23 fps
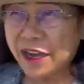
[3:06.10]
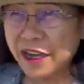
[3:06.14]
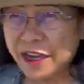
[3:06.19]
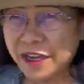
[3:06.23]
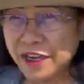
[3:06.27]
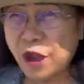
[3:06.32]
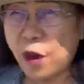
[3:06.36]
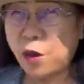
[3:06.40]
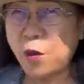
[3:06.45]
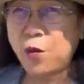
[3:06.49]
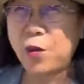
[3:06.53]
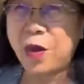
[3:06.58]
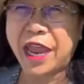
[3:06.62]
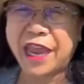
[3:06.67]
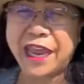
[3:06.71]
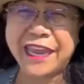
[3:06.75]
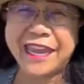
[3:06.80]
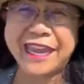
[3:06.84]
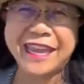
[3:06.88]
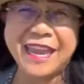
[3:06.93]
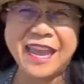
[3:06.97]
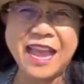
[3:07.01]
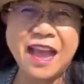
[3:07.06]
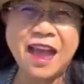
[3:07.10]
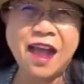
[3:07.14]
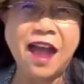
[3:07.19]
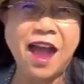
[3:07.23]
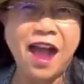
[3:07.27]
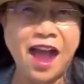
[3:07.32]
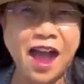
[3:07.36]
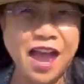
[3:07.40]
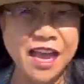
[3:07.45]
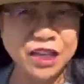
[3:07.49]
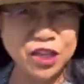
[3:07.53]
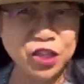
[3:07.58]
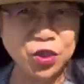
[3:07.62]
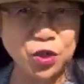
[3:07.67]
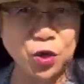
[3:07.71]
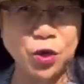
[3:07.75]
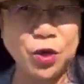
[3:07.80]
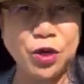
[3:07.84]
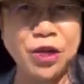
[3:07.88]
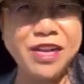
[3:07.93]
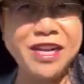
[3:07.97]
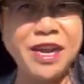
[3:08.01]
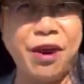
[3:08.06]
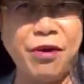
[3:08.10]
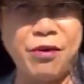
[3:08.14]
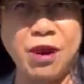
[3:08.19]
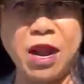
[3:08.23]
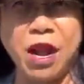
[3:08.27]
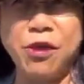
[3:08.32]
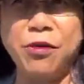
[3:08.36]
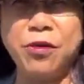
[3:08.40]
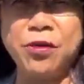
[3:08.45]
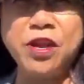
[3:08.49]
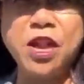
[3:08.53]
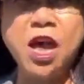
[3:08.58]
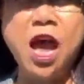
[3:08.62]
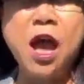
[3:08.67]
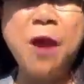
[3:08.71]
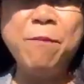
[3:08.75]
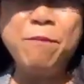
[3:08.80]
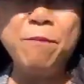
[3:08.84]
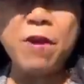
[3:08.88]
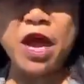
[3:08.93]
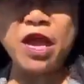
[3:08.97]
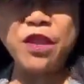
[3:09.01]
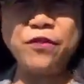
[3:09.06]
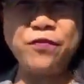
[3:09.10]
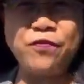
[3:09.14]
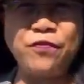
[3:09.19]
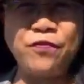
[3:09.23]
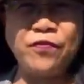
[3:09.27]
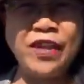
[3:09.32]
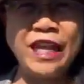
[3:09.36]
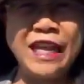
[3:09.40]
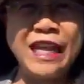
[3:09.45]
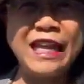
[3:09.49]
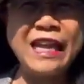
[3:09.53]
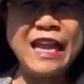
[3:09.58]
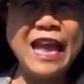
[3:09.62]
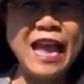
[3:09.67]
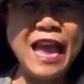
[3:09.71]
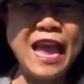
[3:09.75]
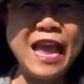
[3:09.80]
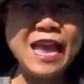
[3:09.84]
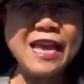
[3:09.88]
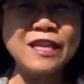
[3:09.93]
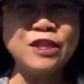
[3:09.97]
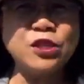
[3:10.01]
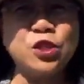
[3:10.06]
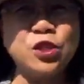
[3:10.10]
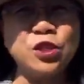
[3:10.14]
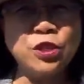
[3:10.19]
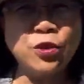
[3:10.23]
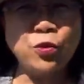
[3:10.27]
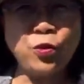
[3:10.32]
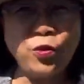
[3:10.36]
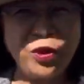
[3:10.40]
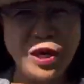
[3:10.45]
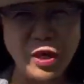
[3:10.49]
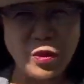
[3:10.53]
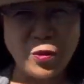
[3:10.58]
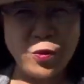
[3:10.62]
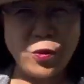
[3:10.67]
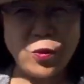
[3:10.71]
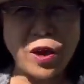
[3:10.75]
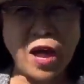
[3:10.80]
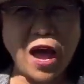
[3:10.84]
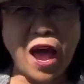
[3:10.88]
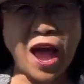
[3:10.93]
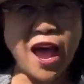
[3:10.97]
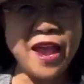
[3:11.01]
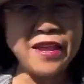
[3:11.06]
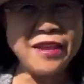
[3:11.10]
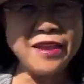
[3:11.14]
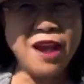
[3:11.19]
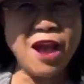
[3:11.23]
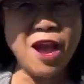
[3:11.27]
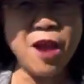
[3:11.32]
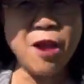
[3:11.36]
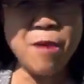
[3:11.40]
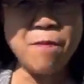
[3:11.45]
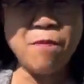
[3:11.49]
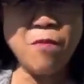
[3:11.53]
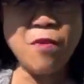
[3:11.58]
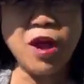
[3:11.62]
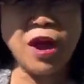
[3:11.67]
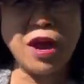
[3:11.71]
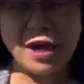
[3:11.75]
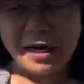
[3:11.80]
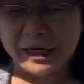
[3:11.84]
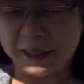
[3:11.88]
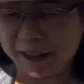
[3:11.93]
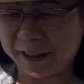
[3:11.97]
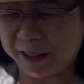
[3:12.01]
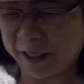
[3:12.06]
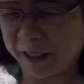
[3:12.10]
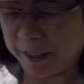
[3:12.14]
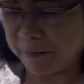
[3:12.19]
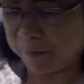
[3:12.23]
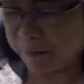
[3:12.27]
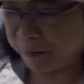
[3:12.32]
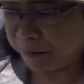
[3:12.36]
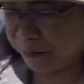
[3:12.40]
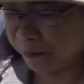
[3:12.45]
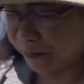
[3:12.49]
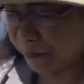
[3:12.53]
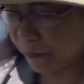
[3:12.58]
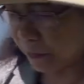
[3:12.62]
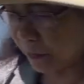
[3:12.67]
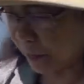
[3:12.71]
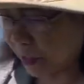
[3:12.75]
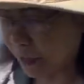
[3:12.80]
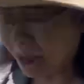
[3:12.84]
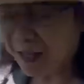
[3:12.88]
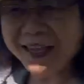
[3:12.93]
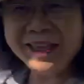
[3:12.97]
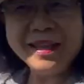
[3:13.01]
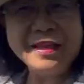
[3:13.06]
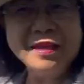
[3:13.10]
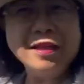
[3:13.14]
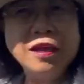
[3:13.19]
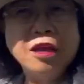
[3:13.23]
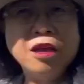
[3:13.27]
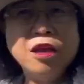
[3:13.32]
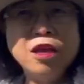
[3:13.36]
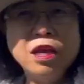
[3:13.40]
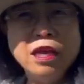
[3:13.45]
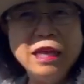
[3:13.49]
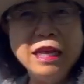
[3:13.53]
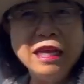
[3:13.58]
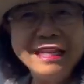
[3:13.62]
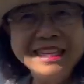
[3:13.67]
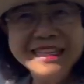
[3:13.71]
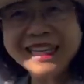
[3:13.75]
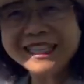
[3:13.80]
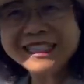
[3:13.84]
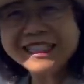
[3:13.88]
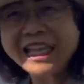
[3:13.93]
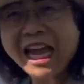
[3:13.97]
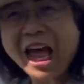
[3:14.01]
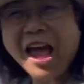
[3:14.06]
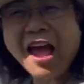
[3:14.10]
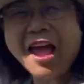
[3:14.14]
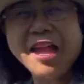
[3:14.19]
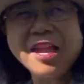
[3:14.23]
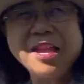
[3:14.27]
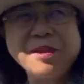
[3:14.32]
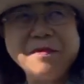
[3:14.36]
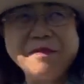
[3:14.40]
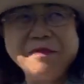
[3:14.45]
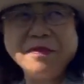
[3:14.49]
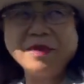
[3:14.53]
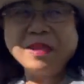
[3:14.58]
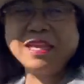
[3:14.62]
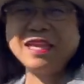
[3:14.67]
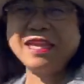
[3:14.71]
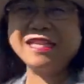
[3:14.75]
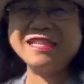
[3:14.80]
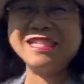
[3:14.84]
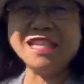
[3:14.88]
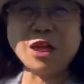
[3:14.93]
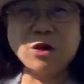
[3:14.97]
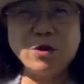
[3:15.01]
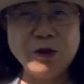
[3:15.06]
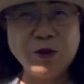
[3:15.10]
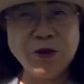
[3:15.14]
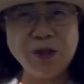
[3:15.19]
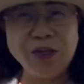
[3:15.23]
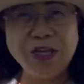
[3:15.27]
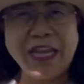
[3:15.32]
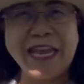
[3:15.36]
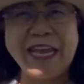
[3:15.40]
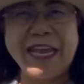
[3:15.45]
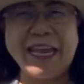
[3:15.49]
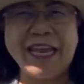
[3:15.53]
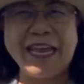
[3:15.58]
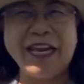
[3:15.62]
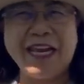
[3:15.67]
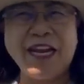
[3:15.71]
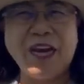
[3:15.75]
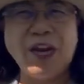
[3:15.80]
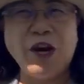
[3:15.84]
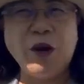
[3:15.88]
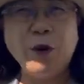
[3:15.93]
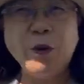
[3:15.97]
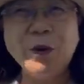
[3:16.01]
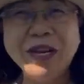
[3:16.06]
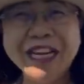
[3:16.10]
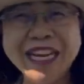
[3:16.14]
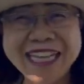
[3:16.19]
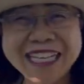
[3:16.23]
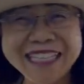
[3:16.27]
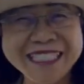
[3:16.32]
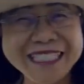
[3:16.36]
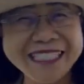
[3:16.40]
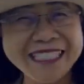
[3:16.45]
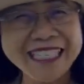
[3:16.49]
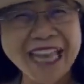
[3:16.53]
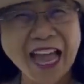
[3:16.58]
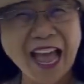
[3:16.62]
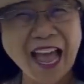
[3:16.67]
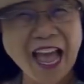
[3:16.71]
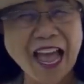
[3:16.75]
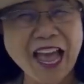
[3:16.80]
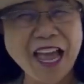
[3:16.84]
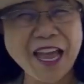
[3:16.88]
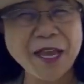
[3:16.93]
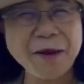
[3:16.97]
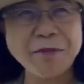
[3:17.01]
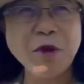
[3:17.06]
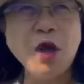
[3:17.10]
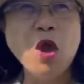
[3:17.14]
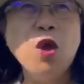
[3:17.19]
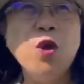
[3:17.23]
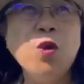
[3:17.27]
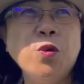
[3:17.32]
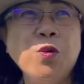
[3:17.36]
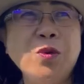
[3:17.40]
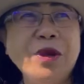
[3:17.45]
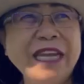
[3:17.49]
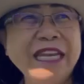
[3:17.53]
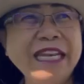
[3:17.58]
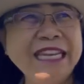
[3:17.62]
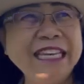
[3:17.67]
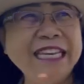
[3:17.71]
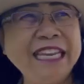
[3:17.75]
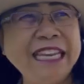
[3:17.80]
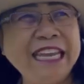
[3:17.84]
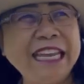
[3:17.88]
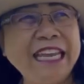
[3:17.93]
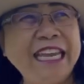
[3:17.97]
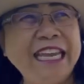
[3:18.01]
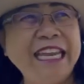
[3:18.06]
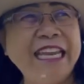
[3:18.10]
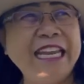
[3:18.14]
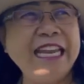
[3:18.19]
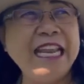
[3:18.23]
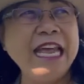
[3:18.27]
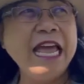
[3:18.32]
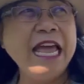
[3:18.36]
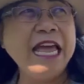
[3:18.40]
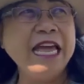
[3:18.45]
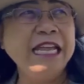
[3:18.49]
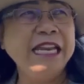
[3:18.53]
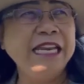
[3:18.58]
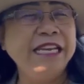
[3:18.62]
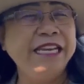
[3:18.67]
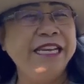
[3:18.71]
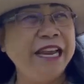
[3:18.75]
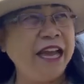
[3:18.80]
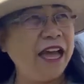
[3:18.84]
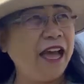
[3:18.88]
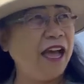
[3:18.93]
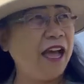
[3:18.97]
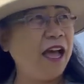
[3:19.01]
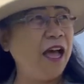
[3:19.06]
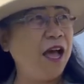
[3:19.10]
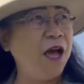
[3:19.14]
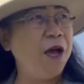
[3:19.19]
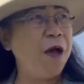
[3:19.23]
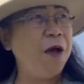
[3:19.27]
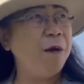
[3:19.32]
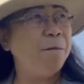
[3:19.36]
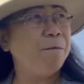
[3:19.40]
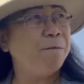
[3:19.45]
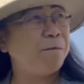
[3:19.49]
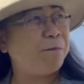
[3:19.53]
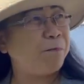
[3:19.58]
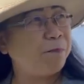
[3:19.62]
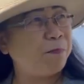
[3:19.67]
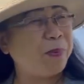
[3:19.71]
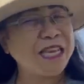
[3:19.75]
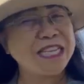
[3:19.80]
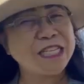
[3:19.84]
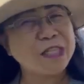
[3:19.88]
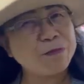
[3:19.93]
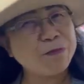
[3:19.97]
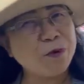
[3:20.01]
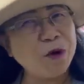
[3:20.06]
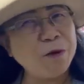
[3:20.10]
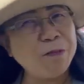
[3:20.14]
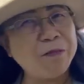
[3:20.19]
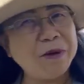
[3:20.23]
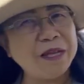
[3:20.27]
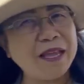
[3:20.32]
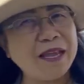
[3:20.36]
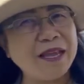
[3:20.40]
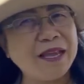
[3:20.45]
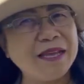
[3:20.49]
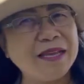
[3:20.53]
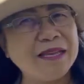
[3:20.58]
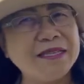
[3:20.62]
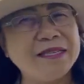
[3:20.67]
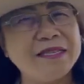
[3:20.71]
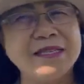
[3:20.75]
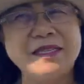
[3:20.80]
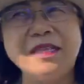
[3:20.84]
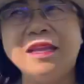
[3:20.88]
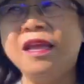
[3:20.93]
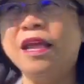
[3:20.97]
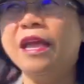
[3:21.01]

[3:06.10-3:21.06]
the way I turn around my feelings when I am hurting. The time is a good healer. We need time. We need the peaceful place.